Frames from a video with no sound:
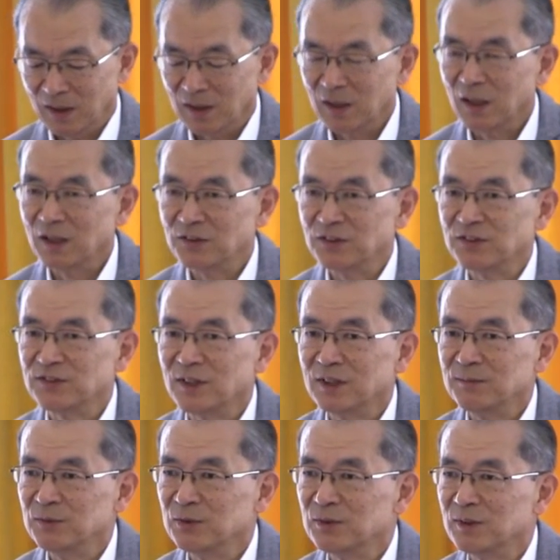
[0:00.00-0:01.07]
This
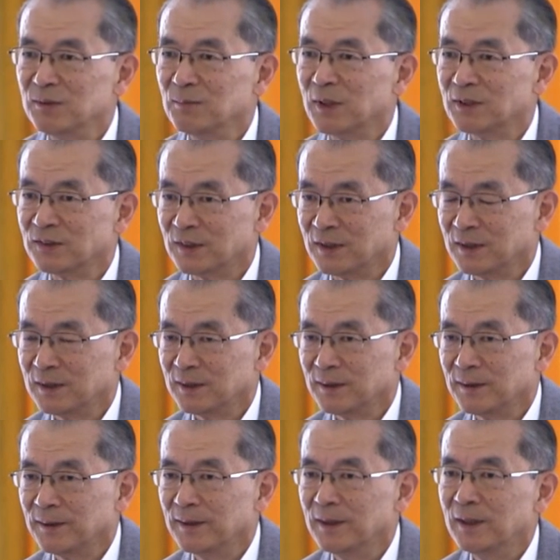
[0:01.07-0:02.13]
time, the mother
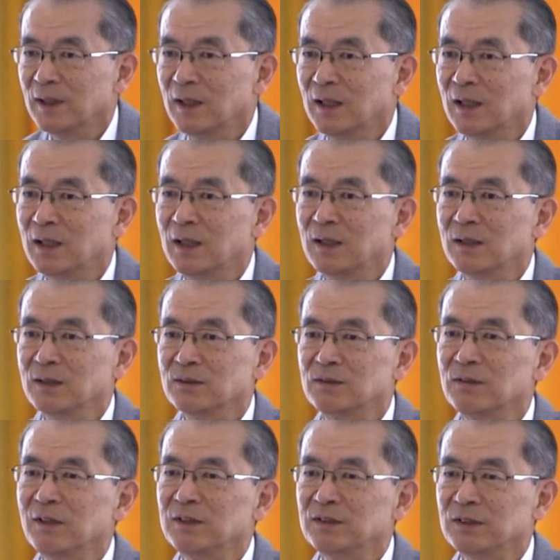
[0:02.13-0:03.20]

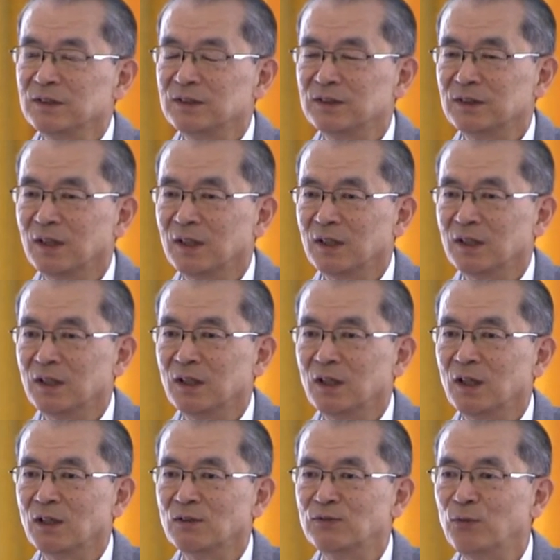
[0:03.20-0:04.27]
created
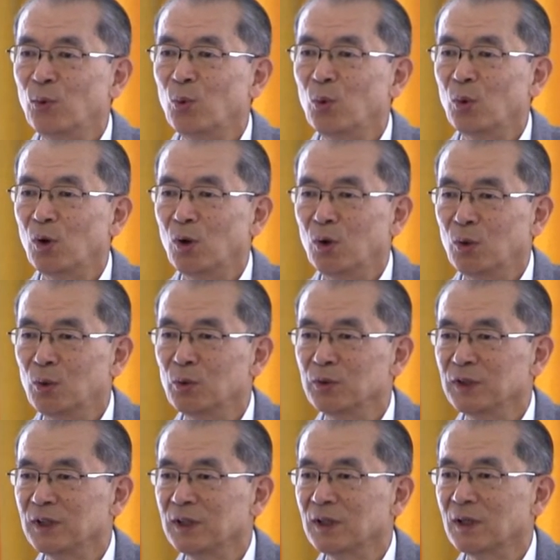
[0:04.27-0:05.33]
4
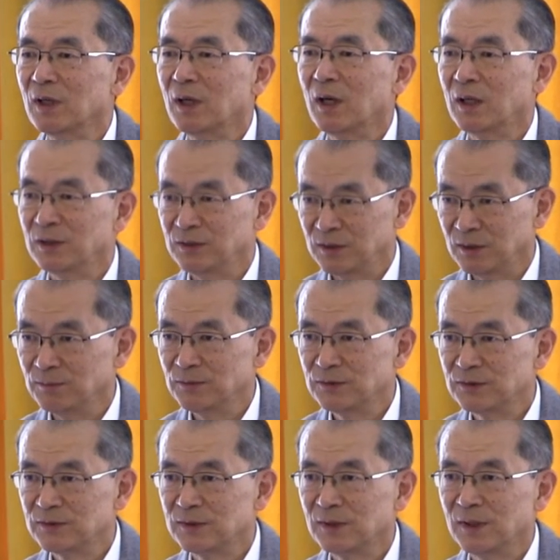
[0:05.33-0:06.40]
holy
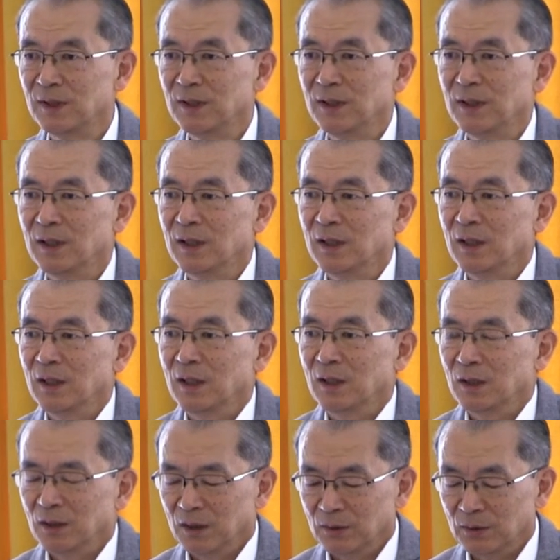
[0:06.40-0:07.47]
items,
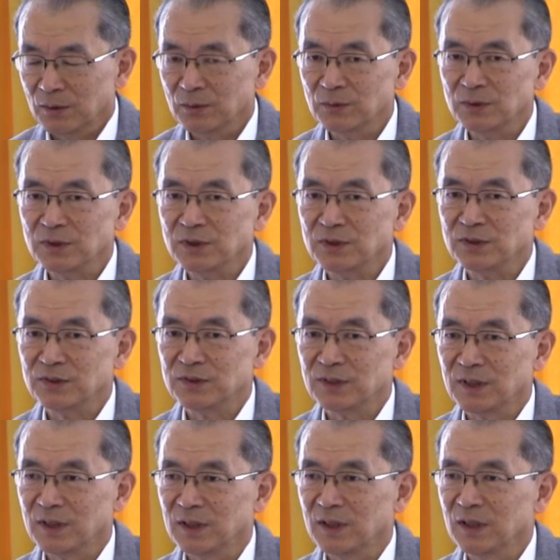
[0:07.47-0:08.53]
which is
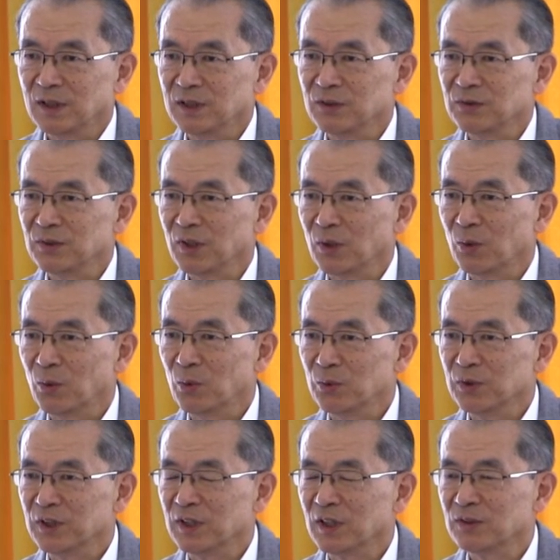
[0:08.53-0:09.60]
the
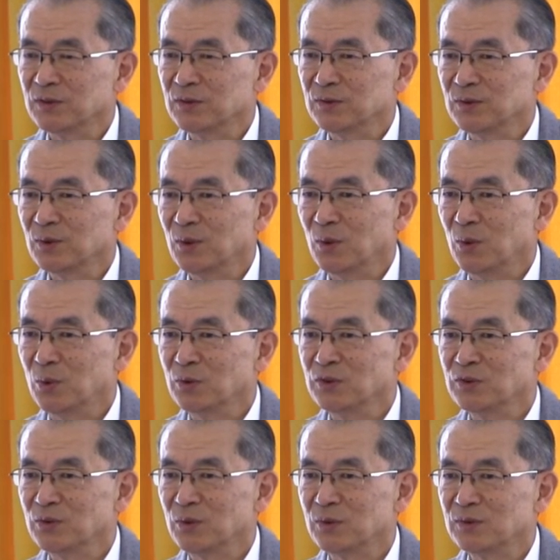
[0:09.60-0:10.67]
holy candle, holy
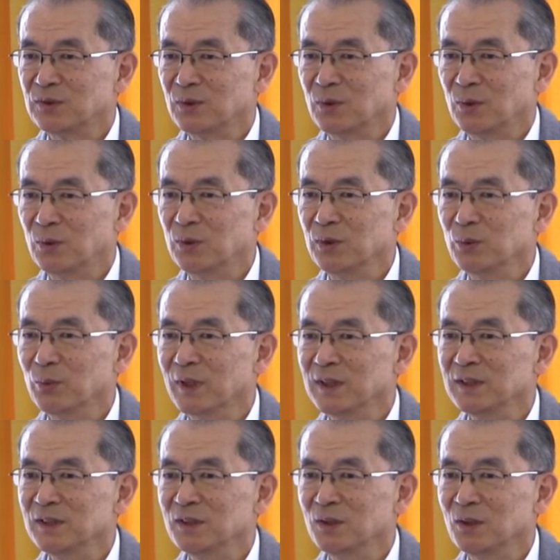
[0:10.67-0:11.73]
salt, holy
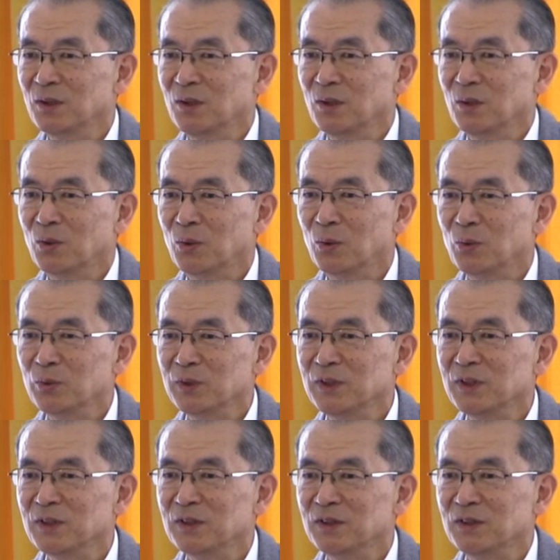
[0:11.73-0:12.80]
wine, holy